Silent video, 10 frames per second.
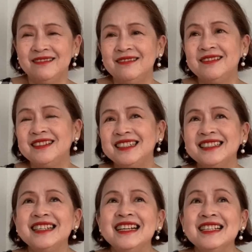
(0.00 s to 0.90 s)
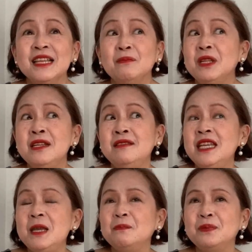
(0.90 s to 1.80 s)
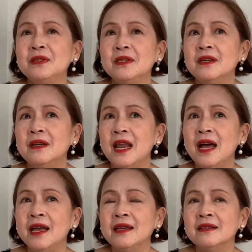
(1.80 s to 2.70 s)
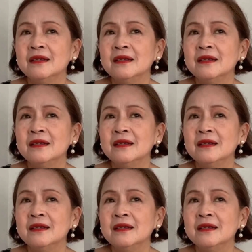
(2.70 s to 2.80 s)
or something deep like,